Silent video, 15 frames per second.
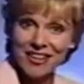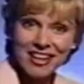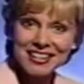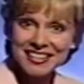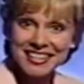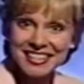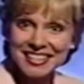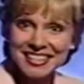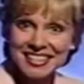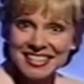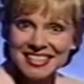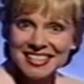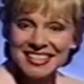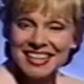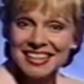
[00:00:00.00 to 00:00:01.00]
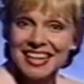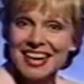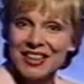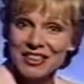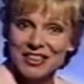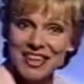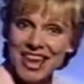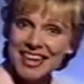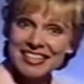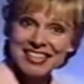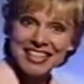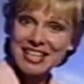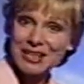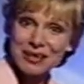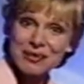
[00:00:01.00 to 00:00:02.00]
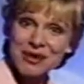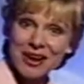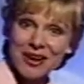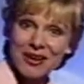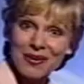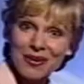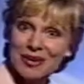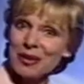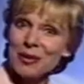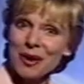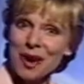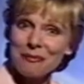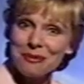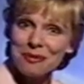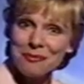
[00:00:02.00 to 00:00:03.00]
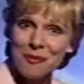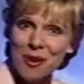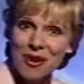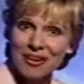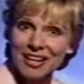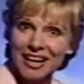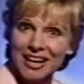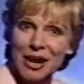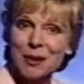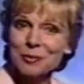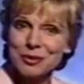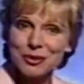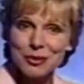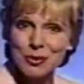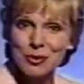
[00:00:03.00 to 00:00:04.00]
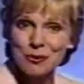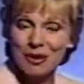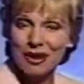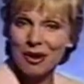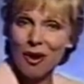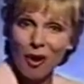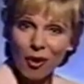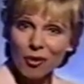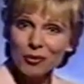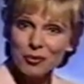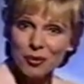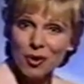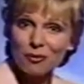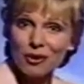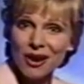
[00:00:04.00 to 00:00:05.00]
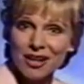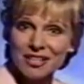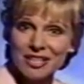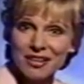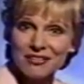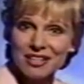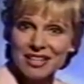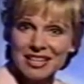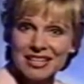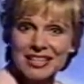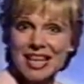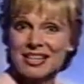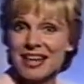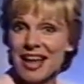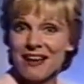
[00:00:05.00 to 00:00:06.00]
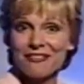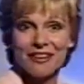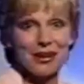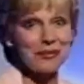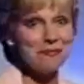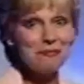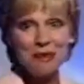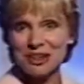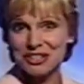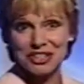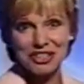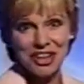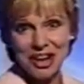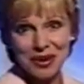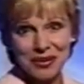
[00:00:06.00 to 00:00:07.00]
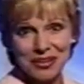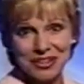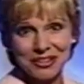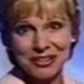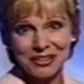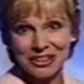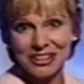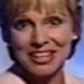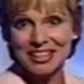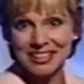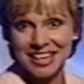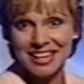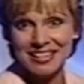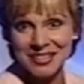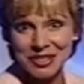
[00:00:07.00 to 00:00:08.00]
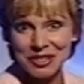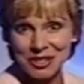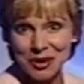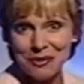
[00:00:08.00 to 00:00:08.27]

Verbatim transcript: That's it. The next thing you know, you're up and walking, resuming all normal activities, and having much healthier looking legs to